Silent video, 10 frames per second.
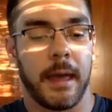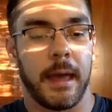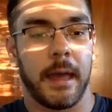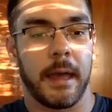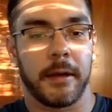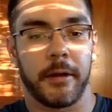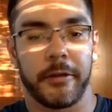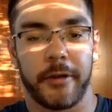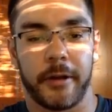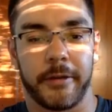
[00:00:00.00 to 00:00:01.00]
and I'll
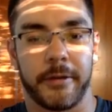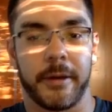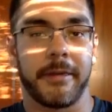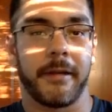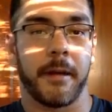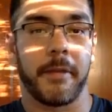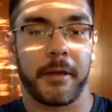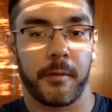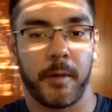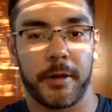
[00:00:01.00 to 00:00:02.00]
talk to you next time.
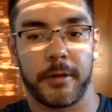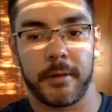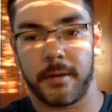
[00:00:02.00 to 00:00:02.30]
Thanks for watching.